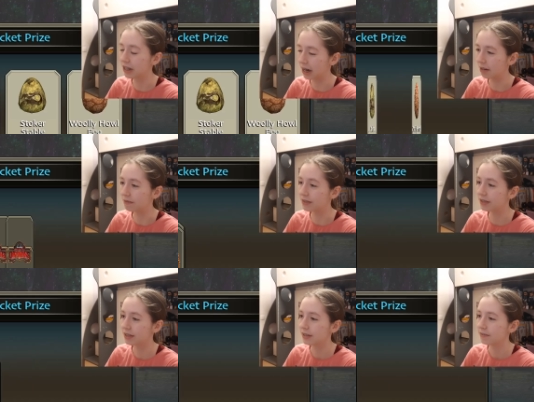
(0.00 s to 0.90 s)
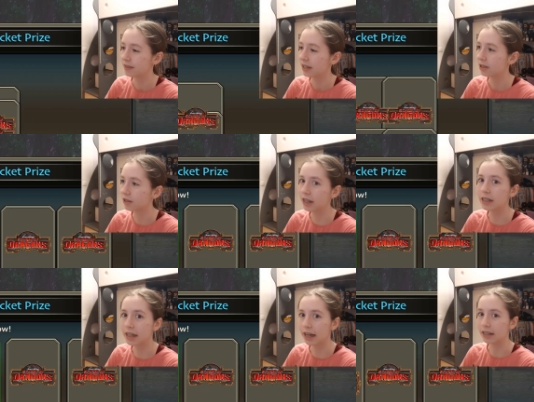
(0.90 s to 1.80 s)
gems you
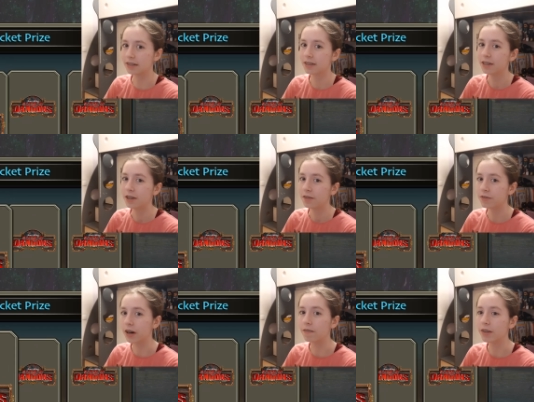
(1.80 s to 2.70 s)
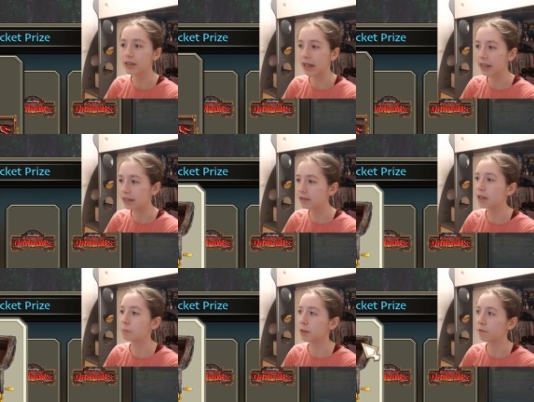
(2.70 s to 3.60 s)
can get from like a
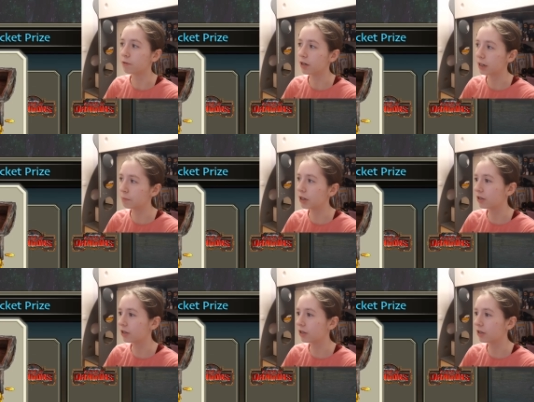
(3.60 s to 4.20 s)
little bit of work. I mean,